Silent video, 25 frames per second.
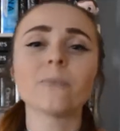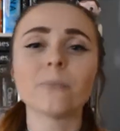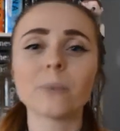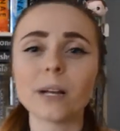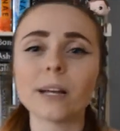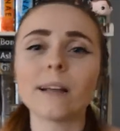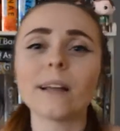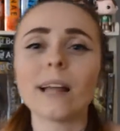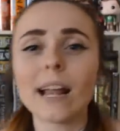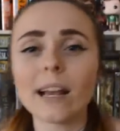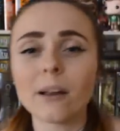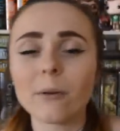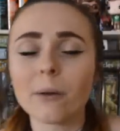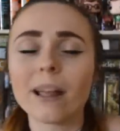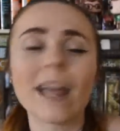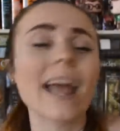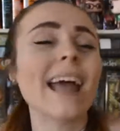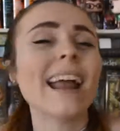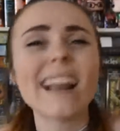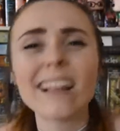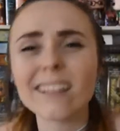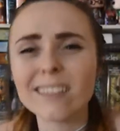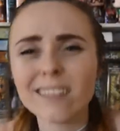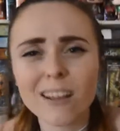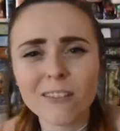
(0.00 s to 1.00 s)
But anyway, and
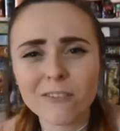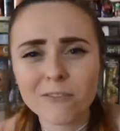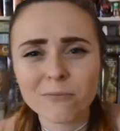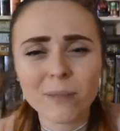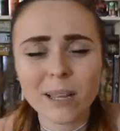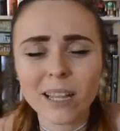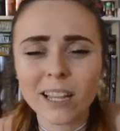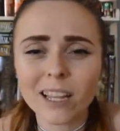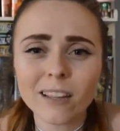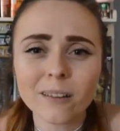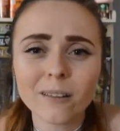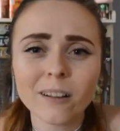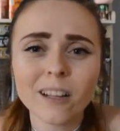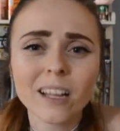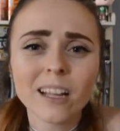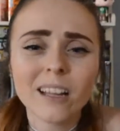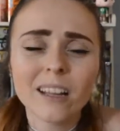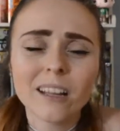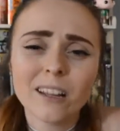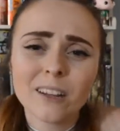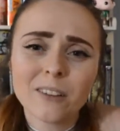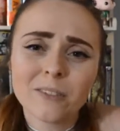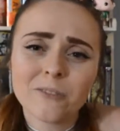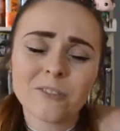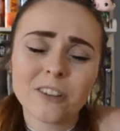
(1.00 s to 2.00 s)
I love making
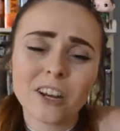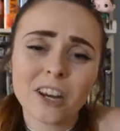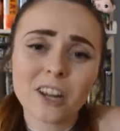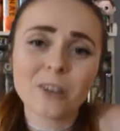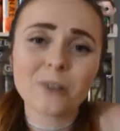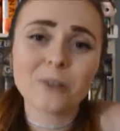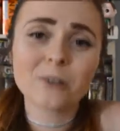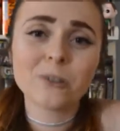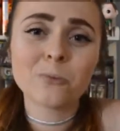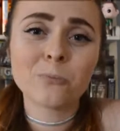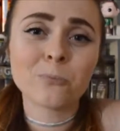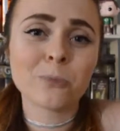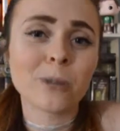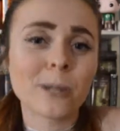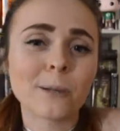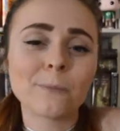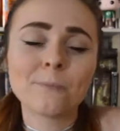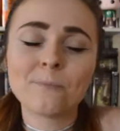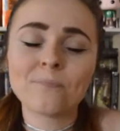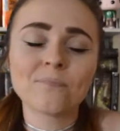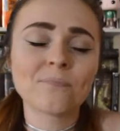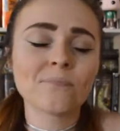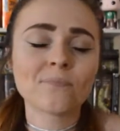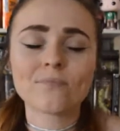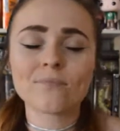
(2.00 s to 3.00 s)
videos, but
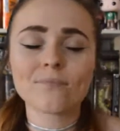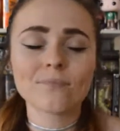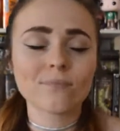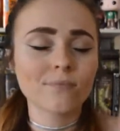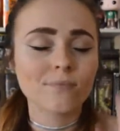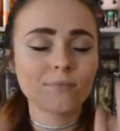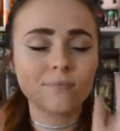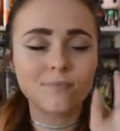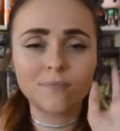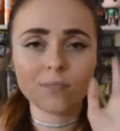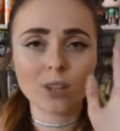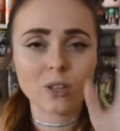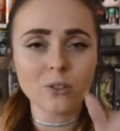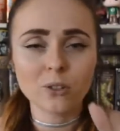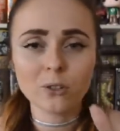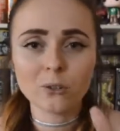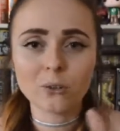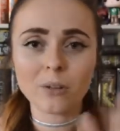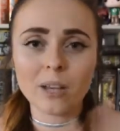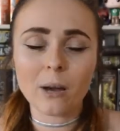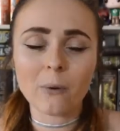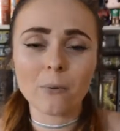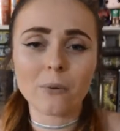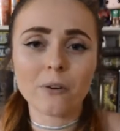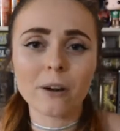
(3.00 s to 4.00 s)
you
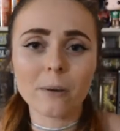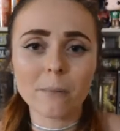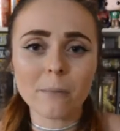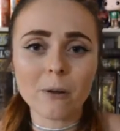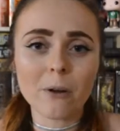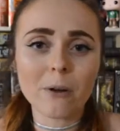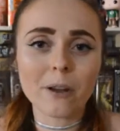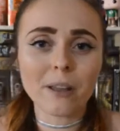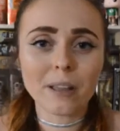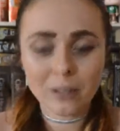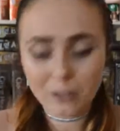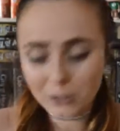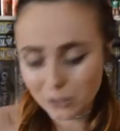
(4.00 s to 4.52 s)
get where I'm going.